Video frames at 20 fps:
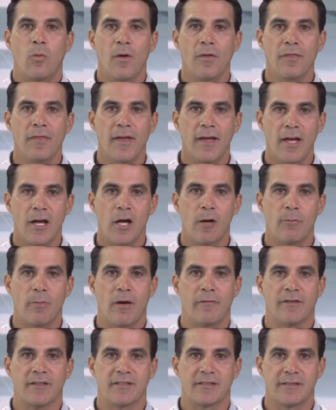With the help
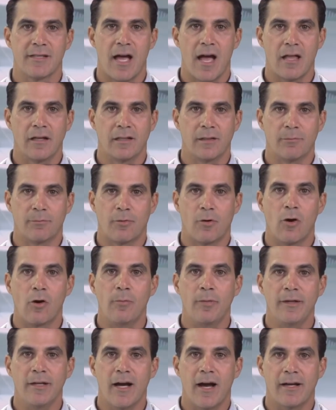of a solid
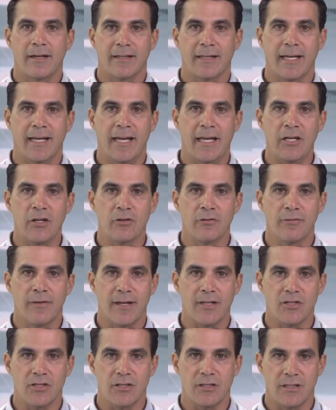probiotic
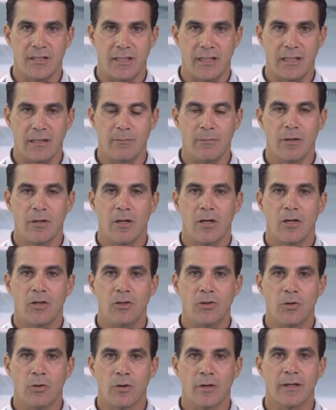intervention team,
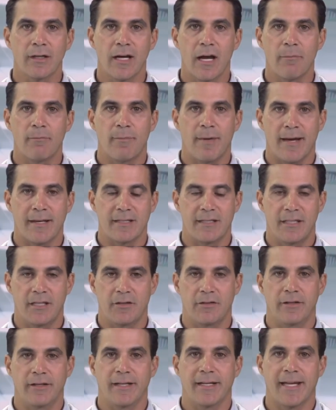your gut
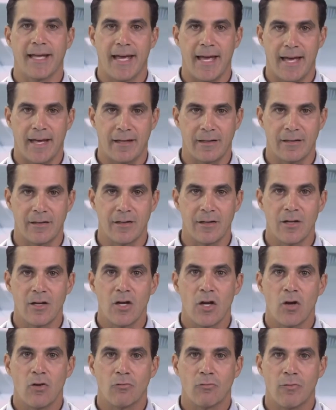bacteria can
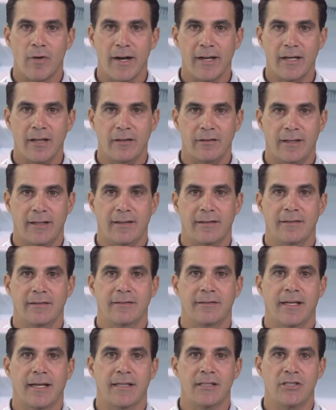
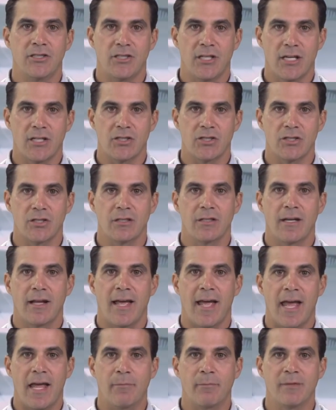regulate digestion
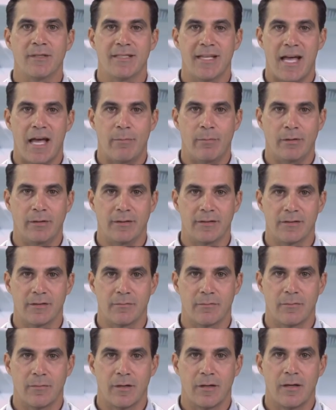and metabolism,
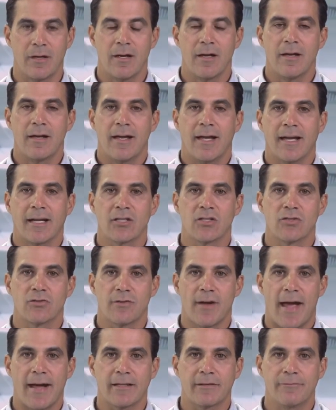
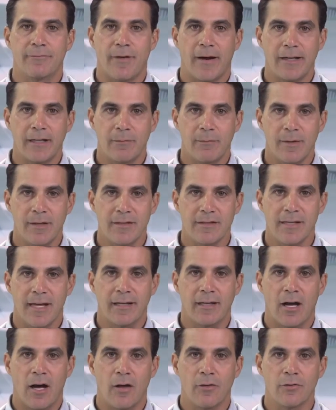extract vitamins
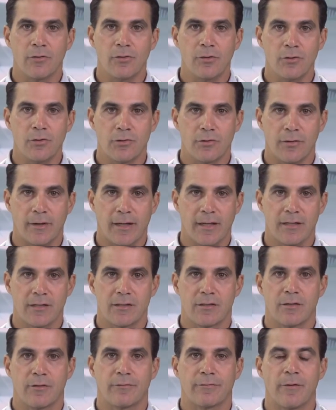and other
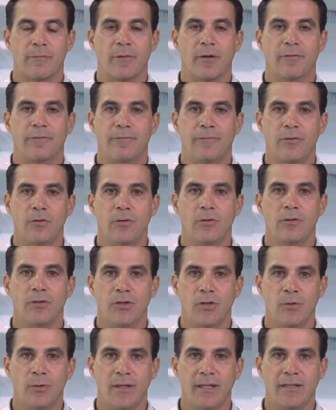nutrients from the food
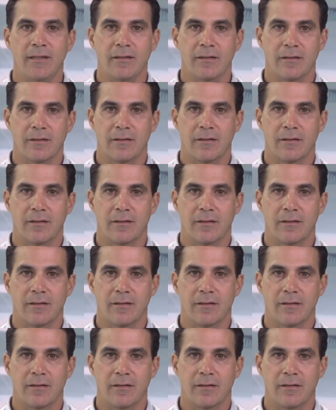you eat,